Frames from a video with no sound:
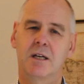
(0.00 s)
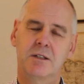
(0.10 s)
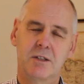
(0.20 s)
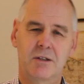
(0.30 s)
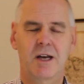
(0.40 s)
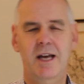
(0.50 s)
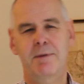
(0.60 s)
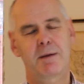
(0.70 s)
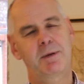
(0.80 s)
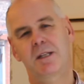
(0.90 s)
today
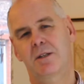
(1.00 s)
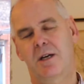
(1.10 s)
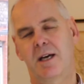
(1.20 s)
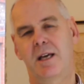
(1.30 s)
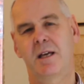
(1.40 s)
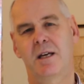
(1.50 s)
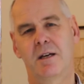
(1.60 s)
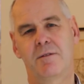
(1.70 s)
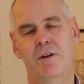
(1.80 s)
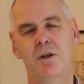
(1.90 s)
may be the day
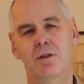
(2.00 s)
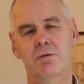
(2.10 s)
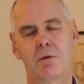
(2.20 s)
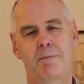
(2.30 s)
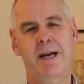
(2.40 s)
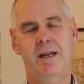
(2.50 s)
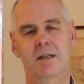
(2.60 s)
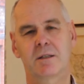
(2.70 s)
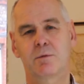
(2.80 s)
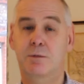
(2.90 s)
for you to
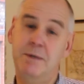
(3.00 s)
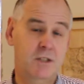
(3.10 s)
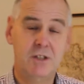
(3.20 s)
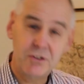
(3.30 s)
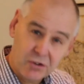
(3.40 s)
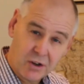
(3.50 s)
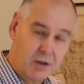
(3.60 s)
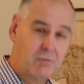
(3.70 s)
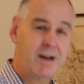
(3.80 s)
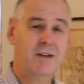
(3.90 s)
repent, which means to turn
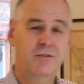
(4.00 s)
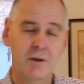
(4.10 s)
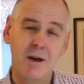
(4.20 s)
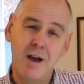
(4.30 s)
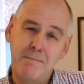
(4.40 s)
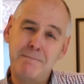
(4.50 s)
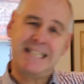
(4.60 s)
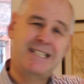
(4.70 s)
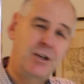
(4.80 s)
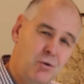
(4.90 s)
around, to
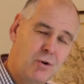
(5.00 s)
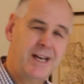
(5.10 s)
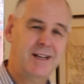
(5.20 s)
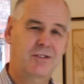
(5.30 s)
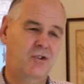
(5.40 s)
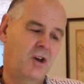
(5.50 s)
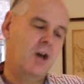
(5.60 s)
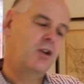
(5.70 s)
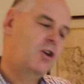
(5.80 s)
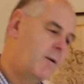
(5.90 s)
metanoia, to
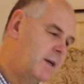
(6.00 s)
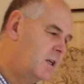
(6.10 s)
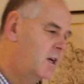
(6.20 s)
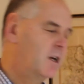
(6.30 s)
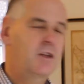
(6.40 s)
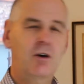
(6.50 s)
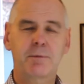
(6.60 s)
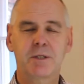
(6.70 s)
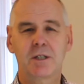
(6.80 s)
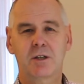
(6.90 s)
go in the
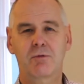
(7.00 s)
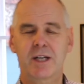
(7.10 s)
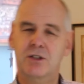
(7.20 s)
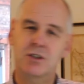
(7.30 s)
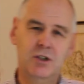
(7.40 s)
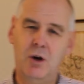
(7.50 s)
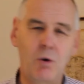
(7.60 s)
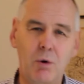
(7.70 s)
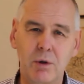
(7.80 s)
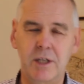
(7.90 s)
opposite direction to
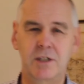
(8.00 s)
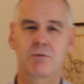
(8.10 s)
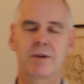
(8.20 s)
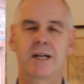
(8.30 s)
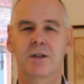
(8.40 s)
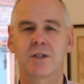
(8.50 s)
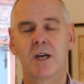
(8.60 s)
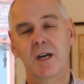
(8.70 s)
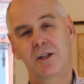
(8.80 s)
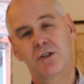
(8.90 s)
all that is around us,
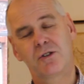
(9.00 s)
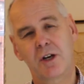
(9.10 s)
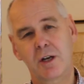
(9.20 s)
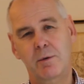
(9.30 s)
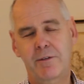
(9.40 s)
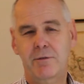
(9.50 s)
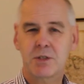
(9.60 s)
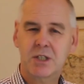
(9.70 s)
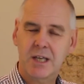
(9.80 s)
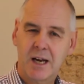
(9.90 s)
to turn away from
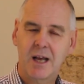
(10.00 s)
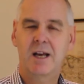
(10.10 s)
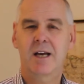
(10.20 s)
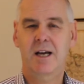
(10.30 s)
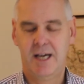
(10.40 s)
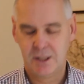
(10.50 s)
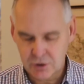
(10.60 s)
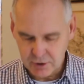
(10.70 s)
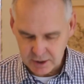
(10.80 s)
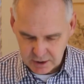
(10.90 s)
sin and
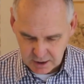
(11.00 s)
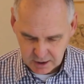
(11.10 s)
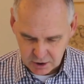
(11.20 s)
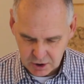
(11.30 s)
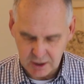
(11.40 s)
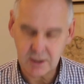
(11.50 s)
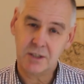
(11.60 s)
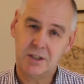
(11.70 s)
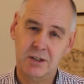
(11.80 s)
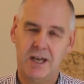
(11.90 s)
trust in this Jesus.
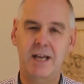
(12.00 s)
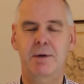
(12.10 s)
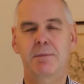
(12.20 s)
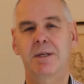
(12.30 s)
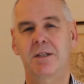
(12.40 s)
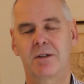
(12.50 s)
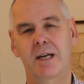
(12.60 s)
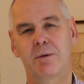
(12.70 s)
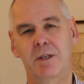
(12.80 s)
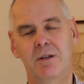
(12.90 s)
Today may be the
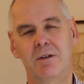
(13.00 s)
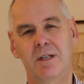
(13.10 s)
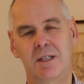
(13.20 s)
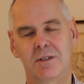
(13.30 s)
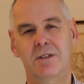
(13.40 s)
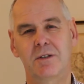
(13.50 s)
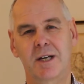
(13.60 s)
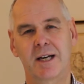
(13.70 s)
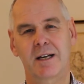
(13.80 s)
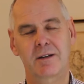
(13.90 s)
day when you need to do
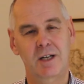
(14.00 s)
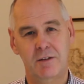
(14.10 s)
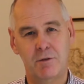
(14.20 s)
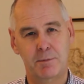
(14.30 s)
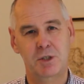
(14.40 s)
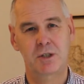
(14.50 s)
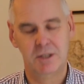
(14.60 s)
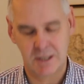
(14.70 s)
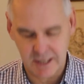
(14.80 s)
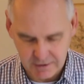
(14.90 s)
that. And I'm going to give
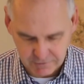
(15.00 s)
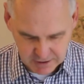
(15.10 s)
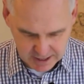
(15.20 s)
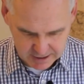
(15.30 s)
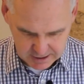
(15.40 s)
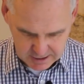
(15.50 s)
opportunity at the end for that.